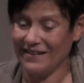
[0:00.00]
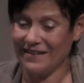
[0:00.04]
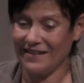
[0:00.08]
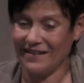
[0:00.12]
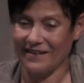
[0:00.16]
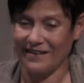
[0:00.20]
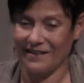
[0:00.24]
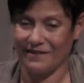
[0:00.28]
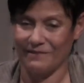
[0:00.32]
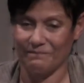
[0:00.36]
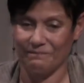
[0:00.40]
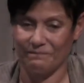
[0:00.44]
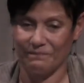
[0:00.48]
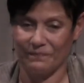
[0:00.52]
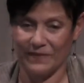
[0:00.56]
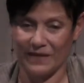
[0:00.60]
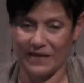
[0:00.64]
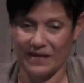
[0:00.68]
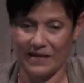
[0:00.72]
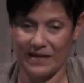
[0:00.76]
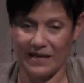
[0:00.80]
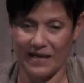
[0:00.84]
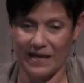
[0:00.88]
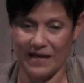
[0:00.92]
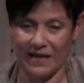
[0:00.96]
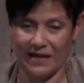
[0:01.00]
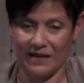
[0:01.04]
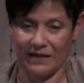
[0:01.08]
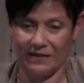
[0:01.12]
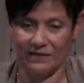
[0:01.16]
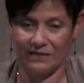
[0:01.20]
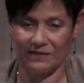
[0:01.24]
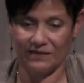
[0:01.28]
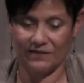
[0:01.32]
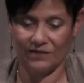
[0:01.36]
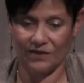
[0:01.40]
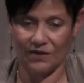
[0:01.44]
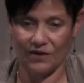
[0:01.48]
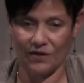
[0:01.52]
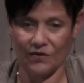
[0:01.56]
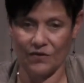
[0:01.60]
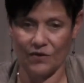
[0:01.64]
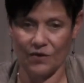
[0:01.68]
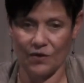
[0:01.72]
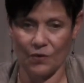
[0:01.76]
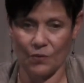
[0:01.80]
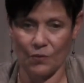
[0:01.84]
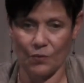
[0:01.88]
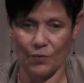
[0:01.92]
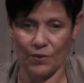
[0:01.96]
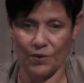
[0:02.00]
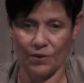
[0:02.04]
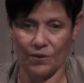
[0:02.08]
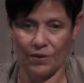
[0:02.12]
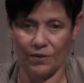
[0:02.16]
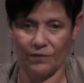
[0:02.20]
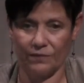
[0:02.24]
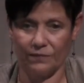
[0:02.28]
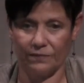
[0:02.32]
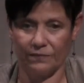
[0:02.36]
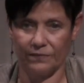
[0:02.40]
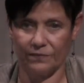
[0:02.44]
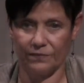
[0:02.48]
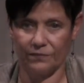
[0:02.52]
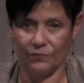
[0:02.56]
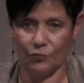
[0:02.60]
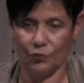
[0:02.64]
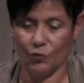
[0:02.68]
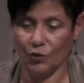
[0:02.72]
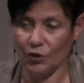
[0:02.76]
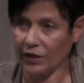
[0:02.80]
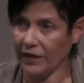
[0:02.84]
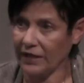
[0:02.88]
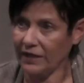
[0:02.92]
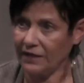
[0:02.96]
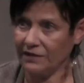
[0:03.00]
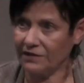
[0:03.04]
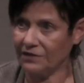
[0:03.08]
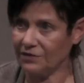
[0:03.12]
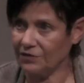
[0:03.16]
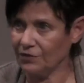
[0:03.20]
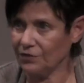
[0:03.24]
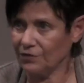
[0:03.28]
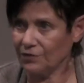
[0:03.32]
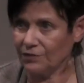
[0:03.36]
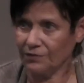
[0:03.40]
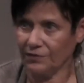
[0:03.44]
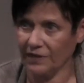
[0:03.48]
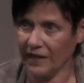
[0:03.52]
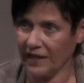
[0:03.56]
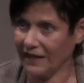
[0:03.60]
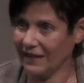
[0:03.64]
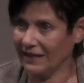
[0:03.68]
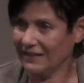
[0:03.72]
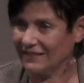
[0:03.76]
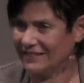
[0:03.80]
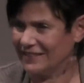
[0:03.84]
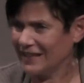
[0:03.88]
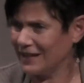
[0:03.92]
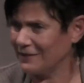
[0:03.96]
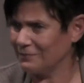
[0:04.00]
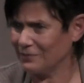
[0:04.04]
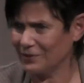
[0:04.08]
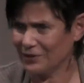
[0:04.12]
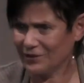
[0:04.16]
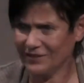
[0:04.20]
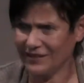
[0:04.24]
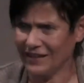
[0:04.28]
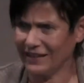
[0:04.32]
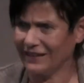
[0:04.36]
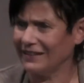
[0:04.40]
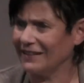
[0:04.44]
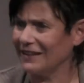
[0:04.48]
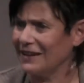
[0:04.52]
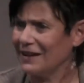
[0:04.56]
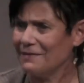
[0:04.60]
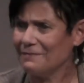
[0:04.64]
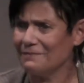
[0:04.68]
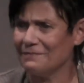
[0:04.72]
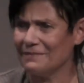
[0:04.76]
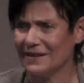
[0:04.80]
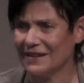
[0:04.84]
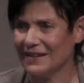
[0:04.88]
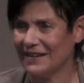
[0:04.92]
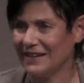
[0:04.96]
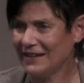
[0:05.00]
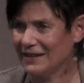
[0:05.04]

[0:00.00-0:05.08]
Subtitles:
And although we're working to, like I said, protect them,